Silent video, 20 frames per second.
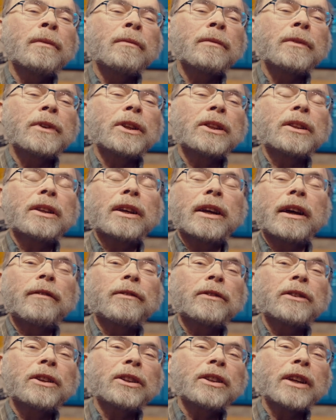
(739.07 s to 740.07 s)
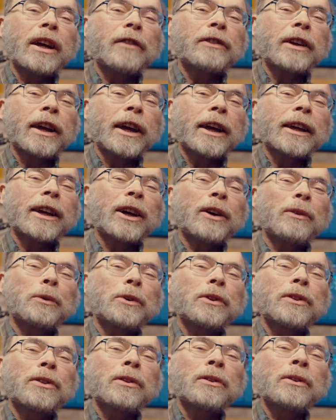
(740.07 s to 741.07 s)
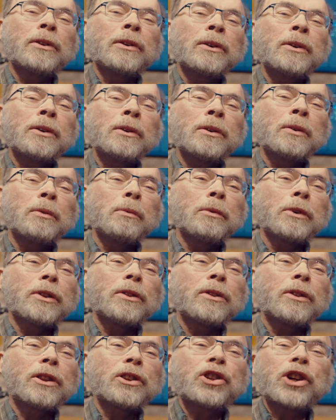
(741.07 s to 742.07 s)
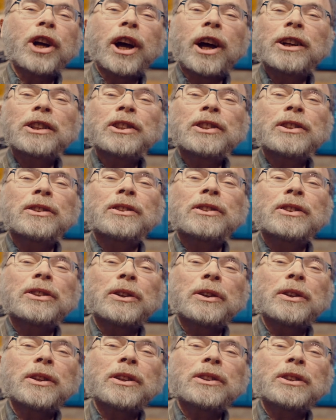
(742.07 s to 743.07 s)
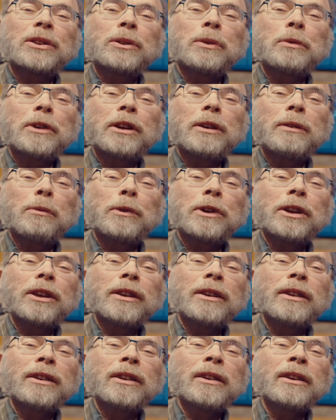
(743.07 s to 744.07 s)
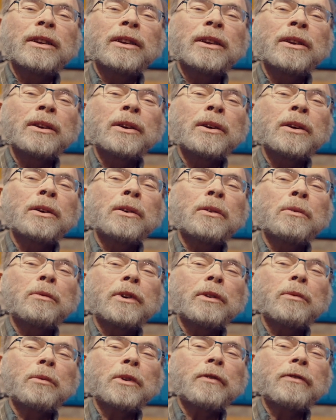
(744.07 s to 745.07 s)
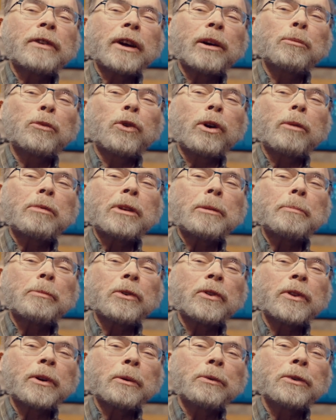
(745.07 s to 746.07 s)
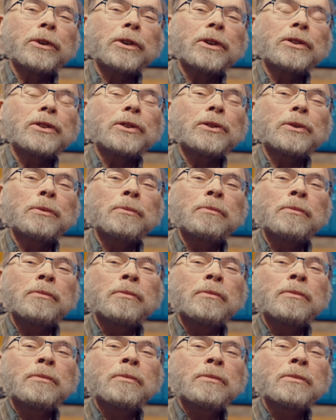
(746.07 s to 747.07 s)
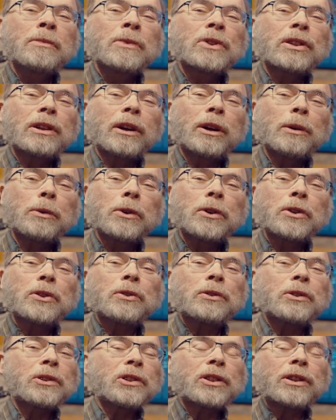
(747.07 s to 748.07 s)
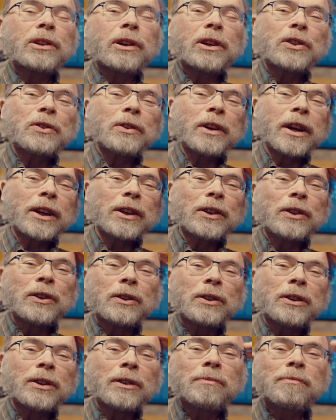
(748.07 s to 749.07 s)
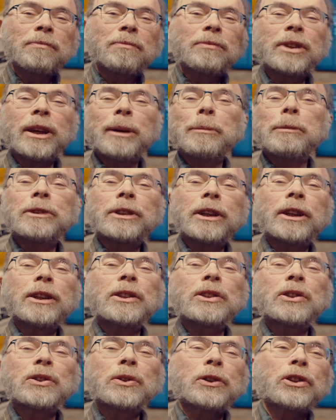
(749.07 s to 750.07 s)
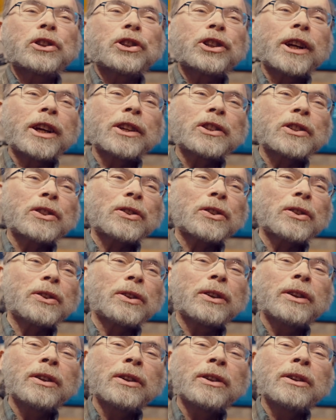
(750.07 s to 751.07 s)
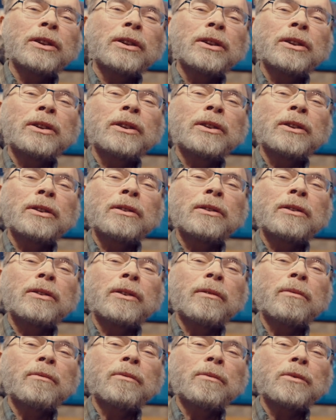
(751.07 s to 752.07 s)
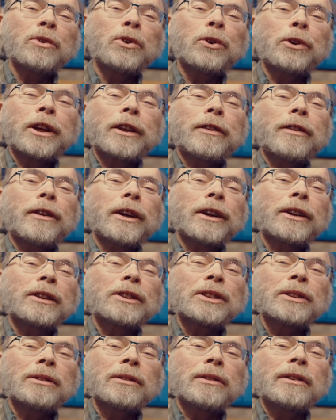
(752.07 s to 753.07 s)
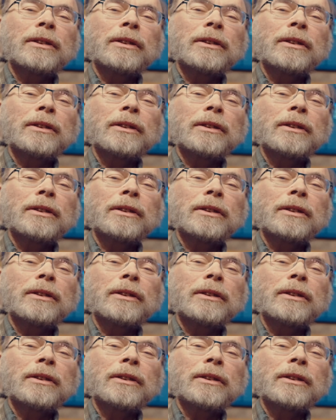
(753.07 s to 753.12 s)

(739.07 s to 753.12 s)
didn't have to hang out with the jocks. So we found more people that were into Star Wars or Star Trek or table tennis or chess or nerdy things.